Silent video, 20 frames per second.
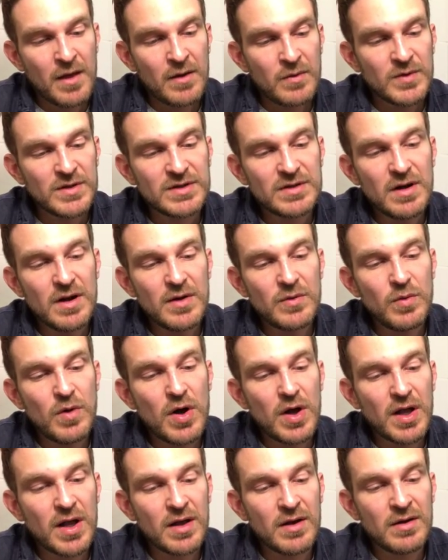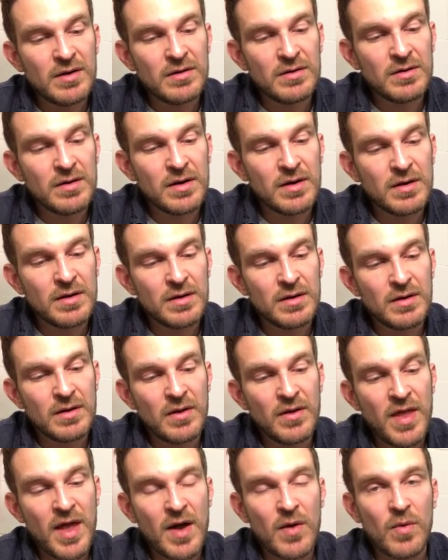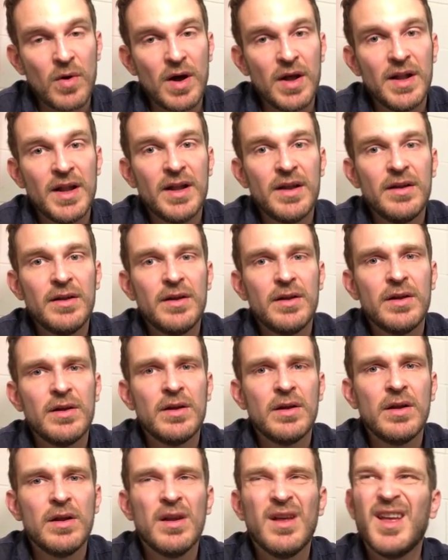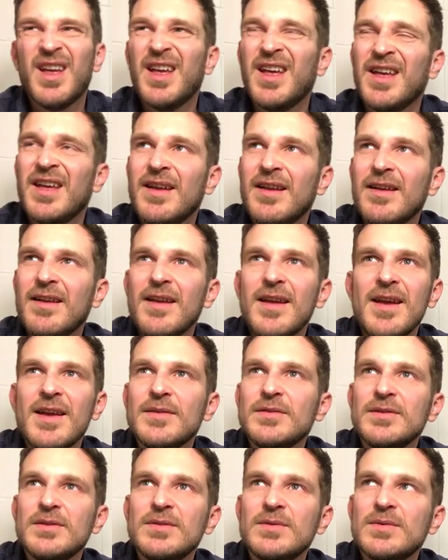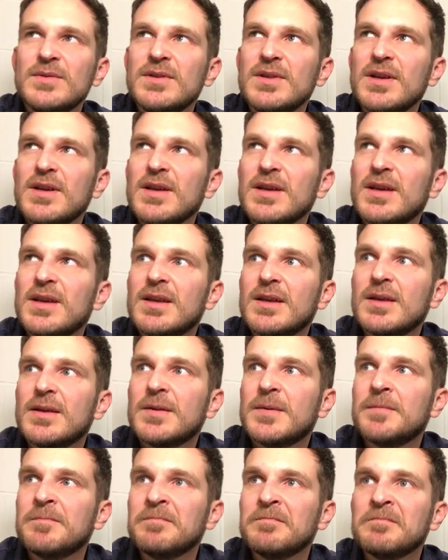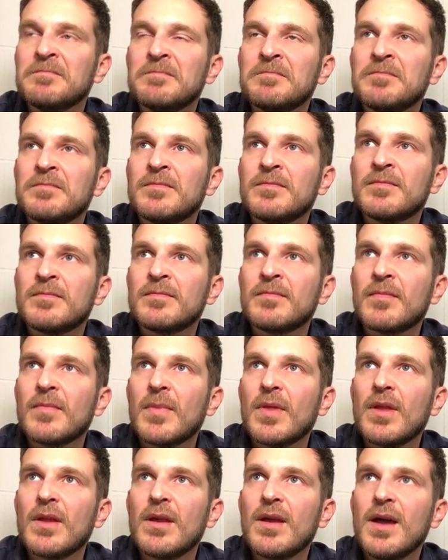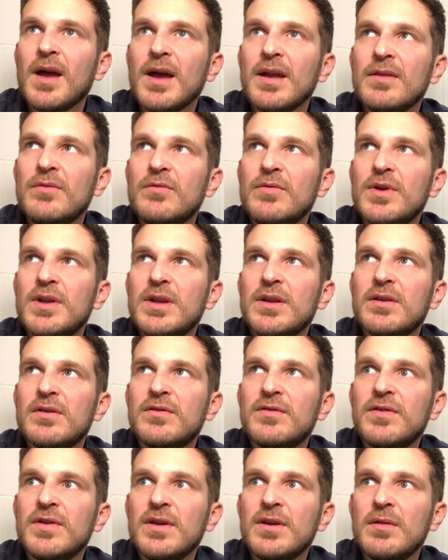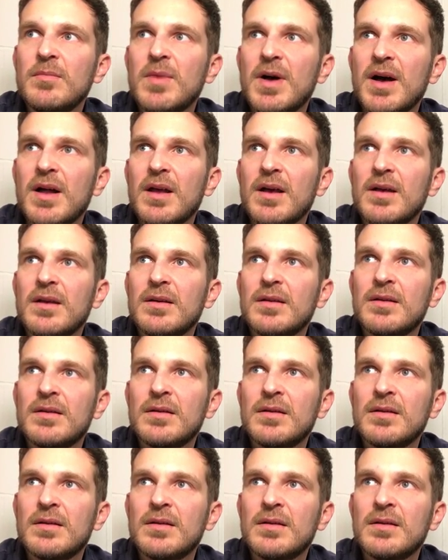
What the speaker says: we started working on that one, and yeah, it just, like, had a really good feel about it.